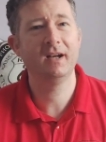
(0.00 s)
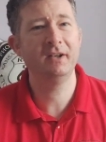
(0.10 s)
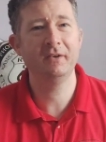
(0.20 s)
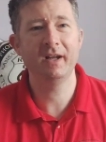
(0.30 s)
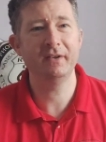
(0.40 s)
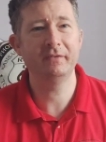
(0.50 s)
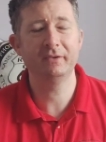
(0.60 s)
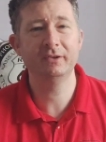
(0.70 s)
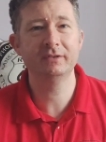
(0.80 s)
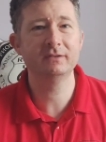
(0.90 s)
I don't get the
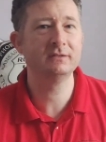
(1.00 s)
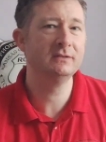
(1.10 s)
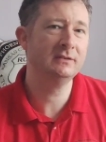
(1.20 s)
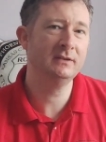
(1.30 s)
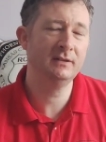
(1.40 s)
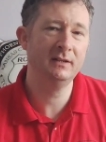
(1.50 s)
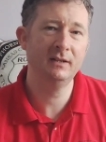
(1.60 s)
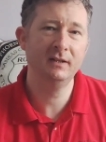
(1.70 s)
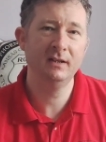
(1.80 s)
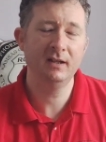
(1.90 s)
fuss.
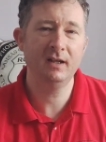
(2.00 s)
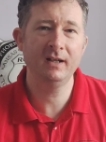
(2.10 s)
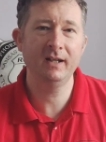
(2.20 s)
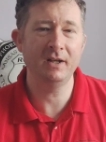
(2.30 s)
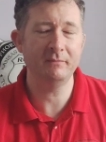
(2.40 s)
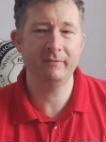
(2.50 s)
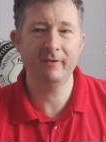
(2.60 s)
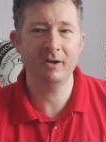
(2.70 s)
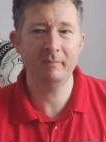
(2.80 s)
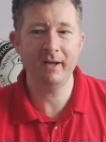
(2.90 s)
I can get
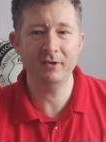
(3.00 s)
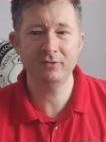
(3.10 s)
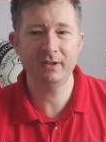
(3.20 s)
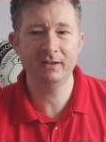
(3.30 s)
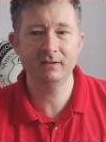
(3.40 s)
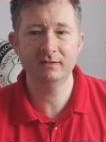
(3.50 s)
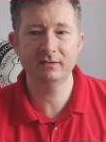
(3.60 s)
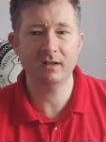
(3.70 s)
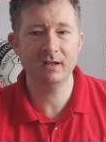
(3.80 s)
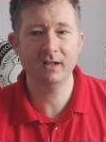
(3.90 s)
far better
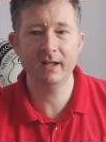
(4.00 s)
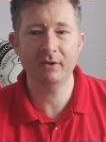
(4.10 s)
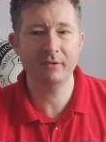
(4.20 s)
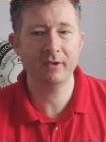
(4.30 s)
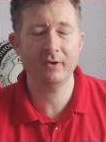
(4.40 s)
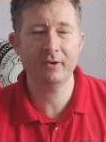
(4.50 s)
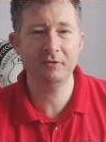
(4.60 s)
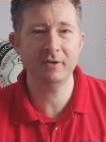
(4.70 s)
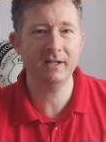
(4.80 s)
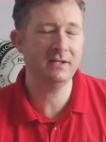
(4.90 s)
drinks. I can get other
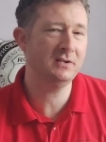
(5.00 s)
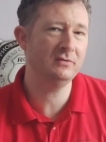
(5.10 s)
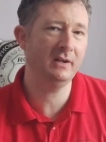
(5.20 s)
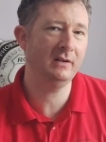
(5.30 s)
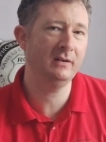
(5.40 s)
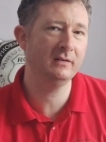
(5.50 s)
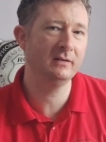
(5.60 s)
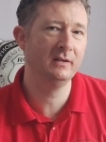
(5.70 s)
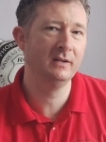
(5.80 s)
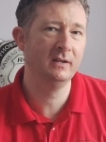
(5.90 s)
hydrating
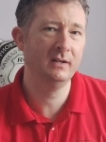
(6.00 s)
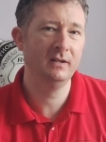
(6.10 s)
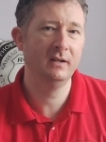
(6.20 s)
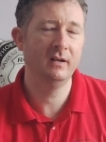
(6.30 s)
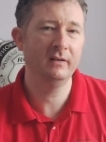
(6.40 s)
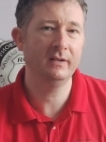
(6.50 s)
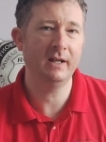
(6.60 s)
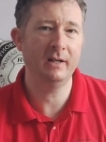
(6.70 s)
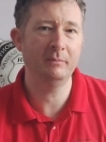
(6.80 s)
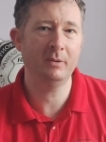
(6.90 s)
drinks
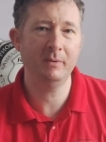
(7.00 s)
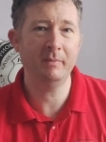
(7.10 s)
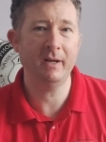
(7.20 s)
that are probably